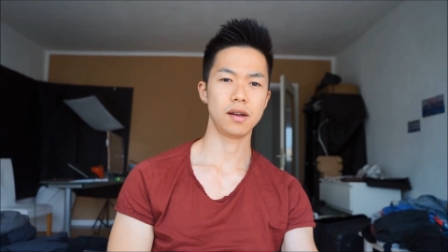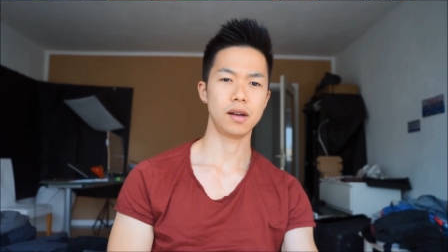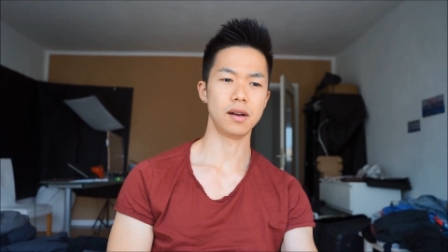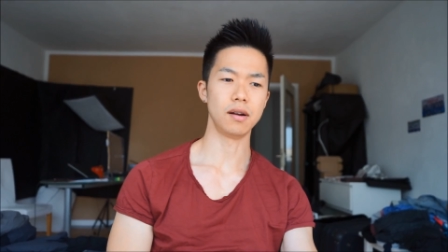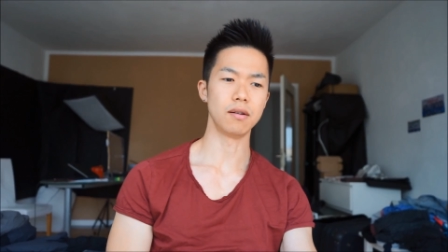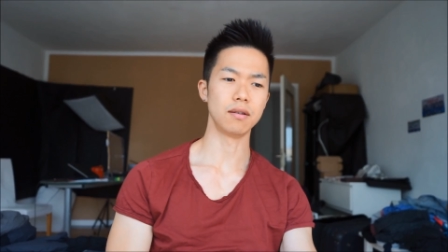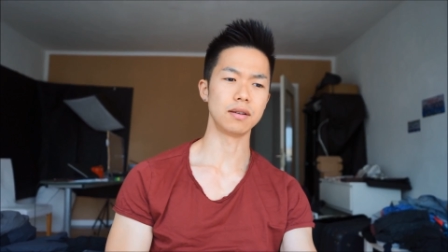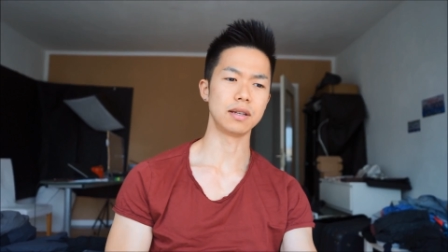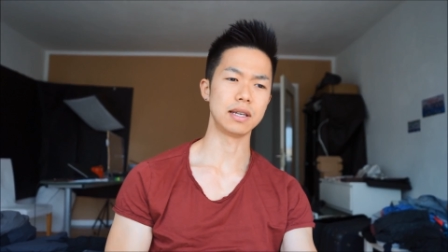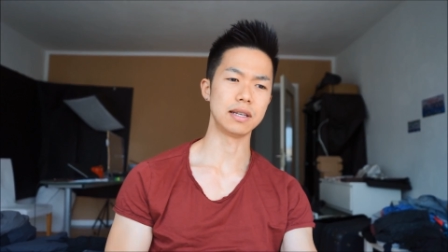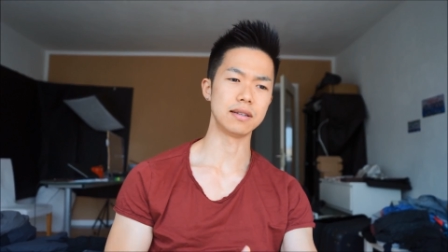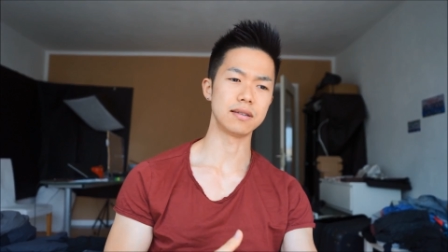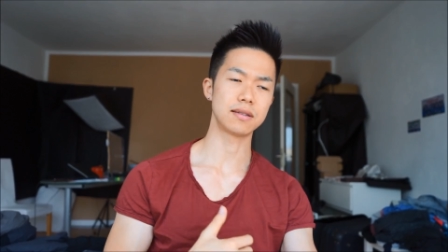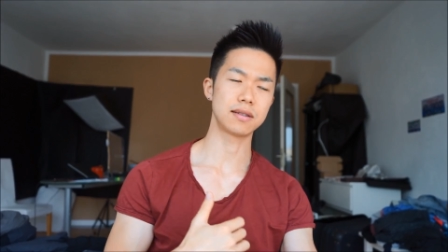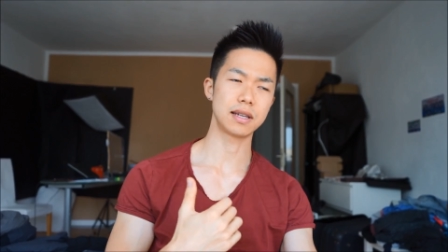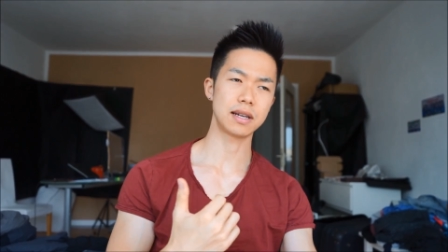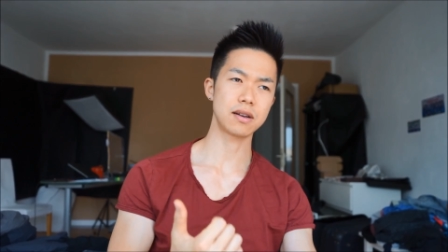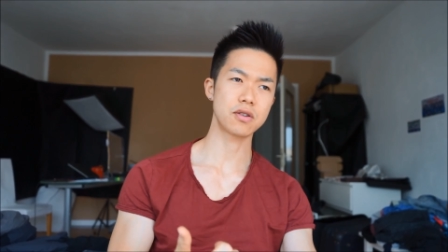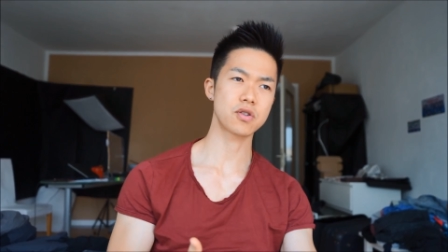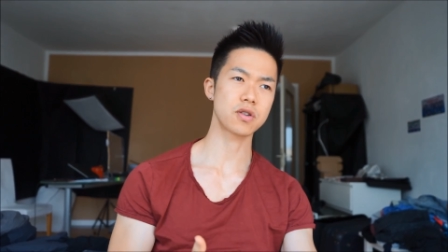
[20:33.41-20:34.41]
You know,
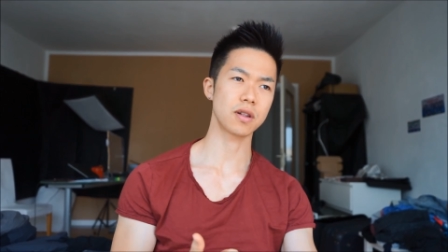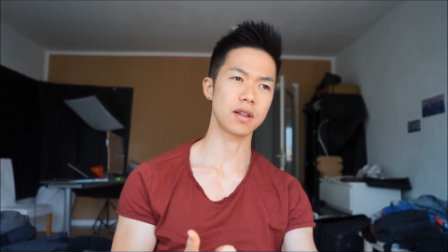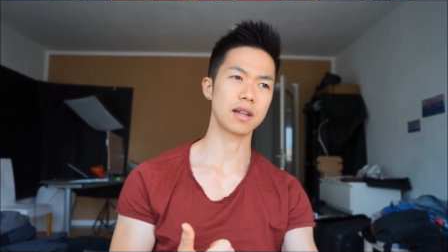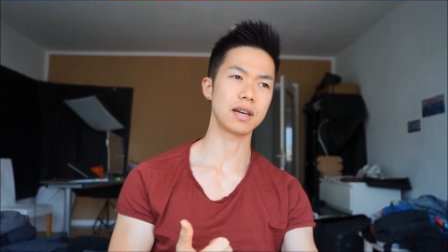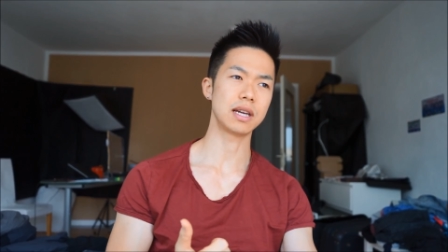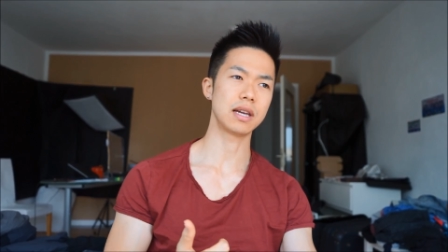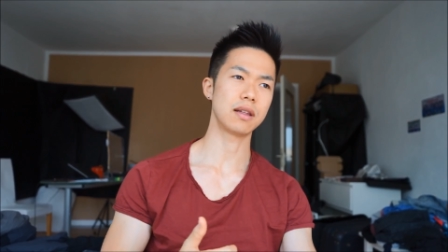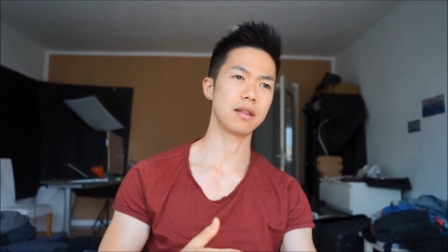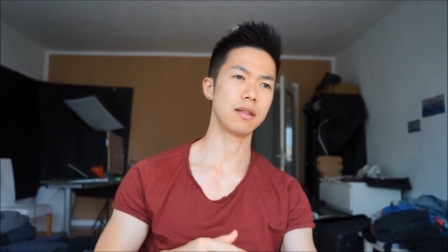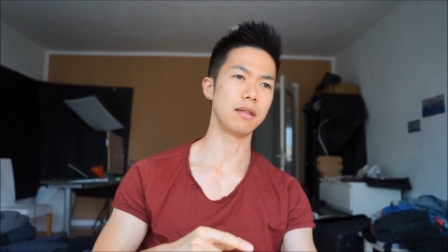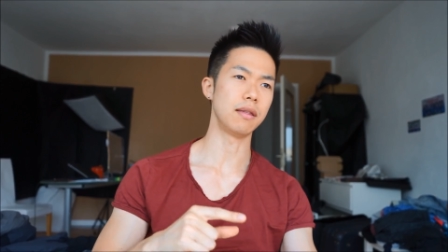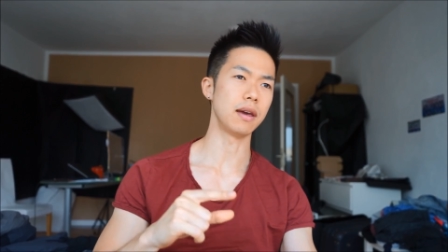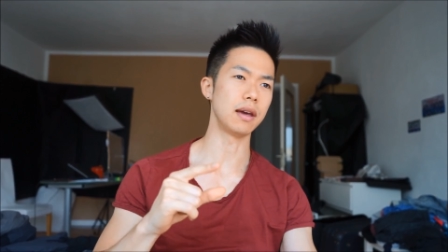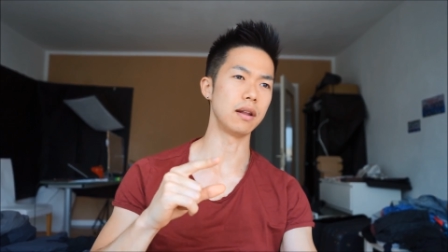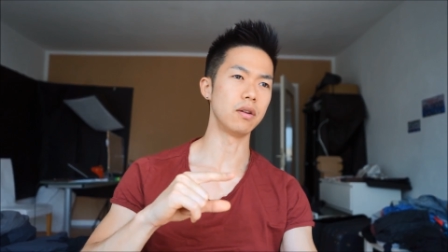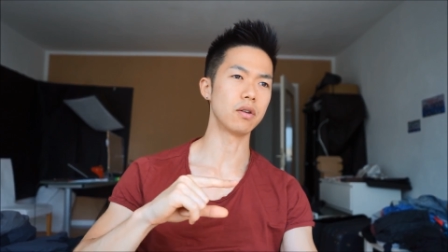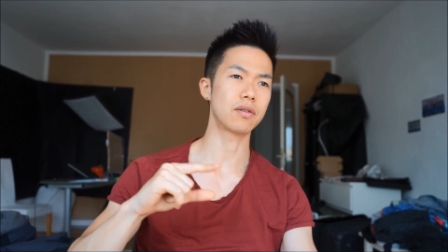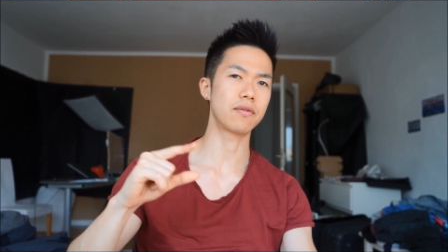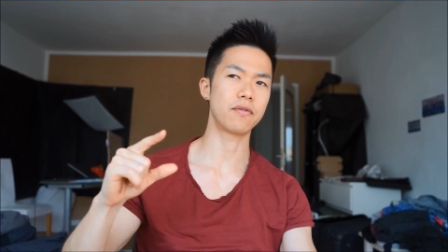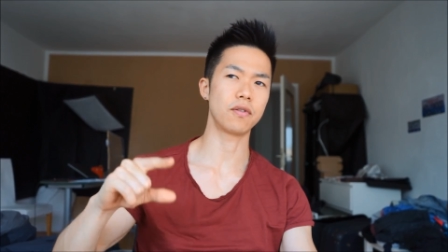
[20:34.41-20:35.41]
instinctually,
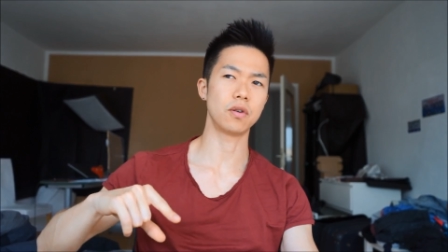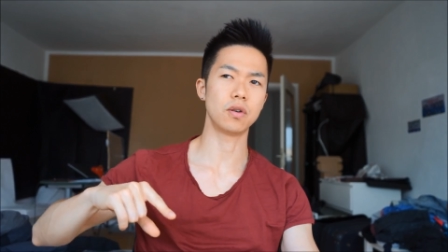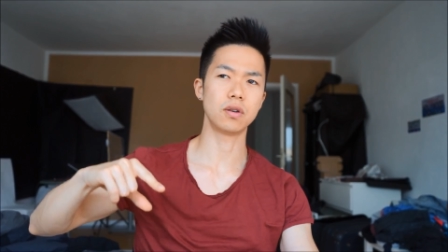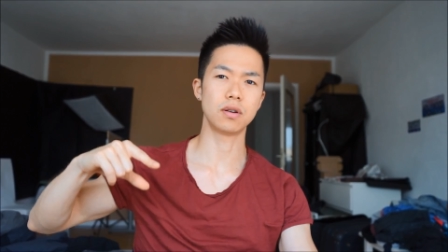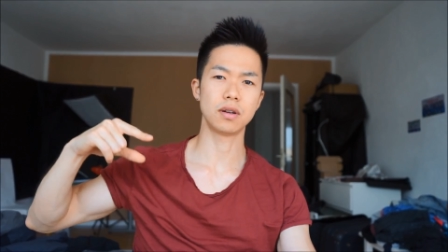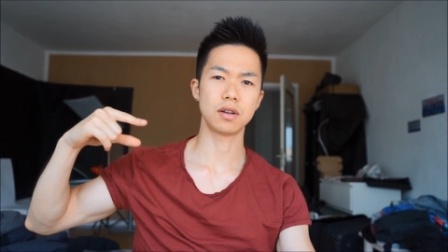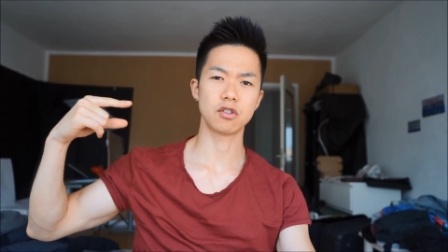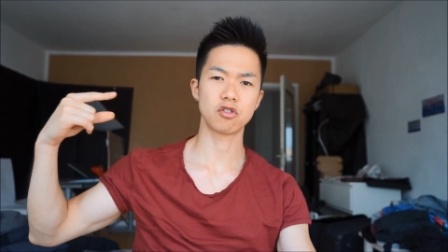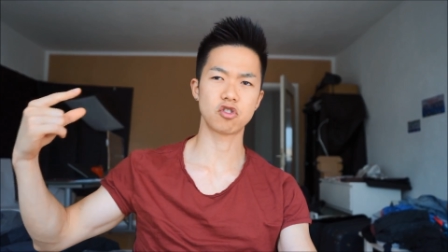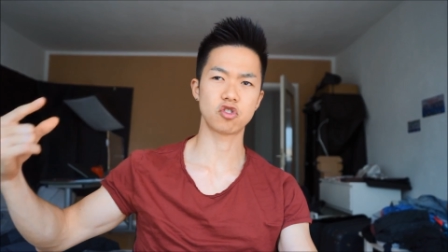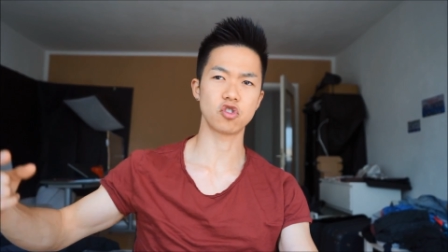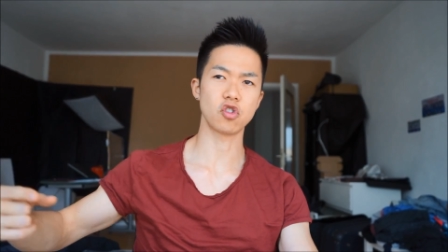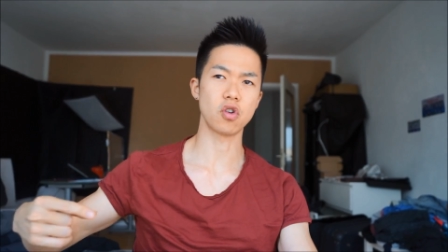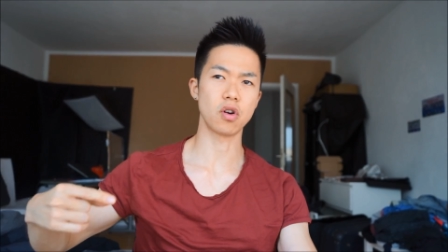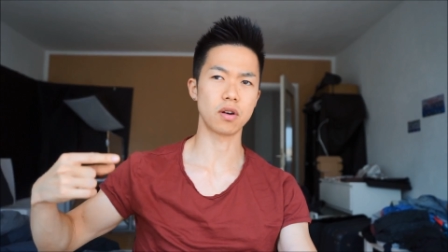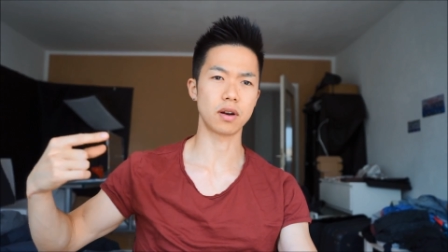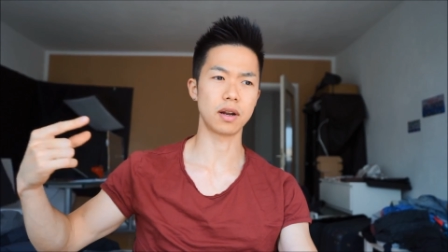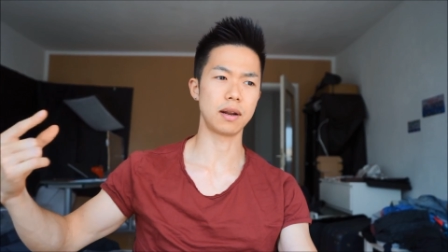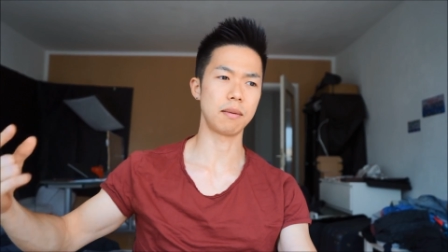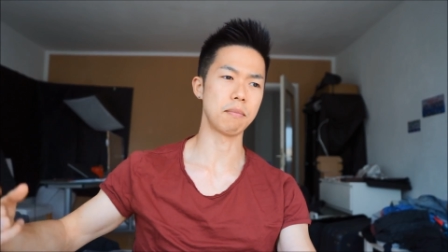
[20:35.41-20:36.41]
they look for
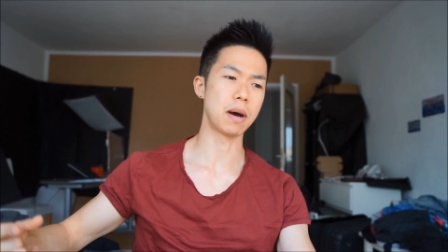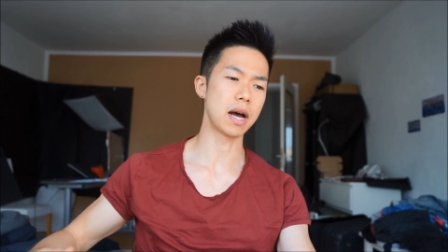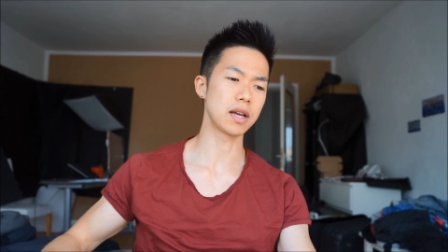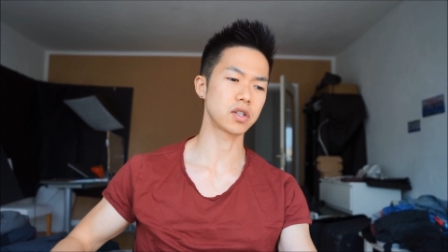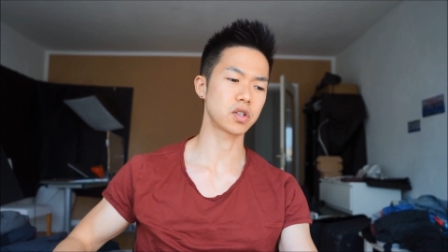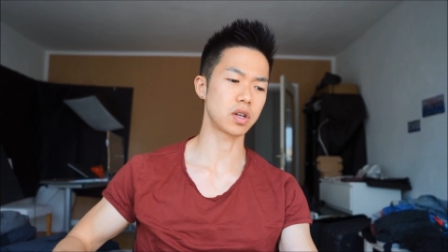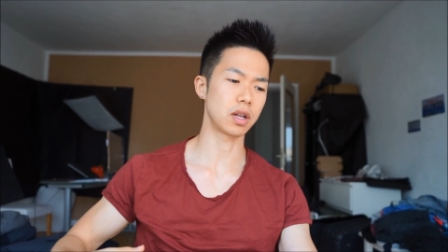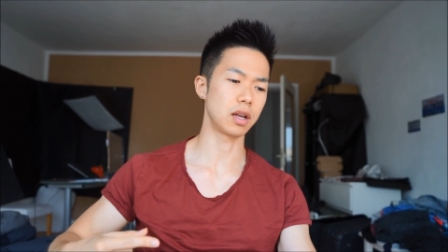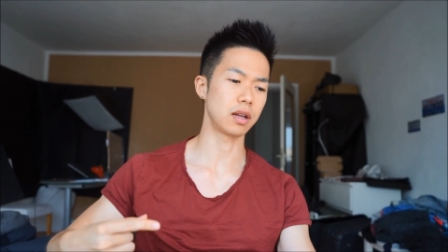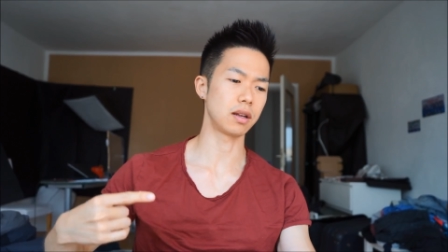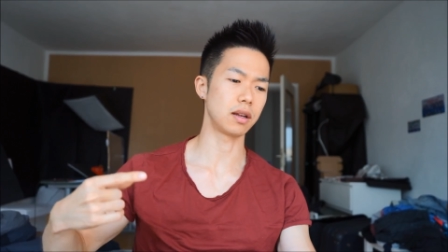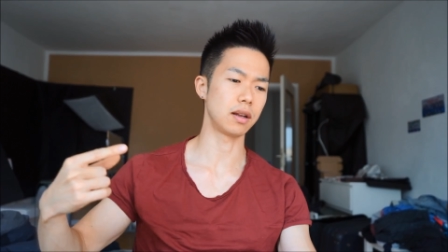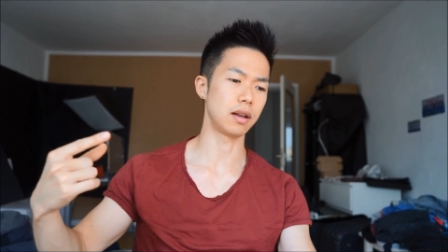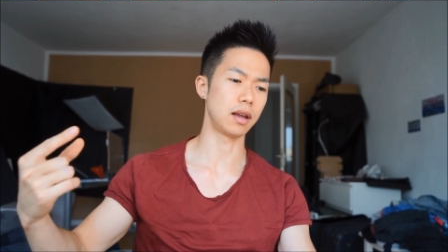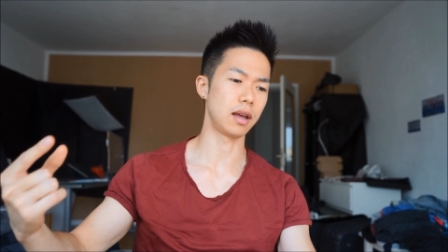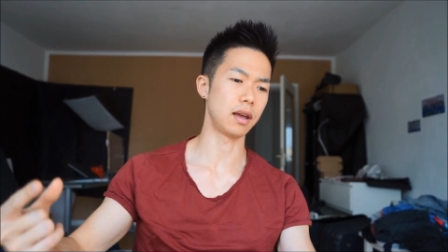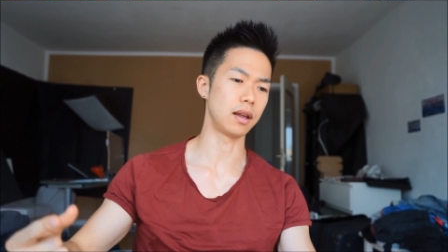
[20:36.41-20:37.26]
strong and masculine and,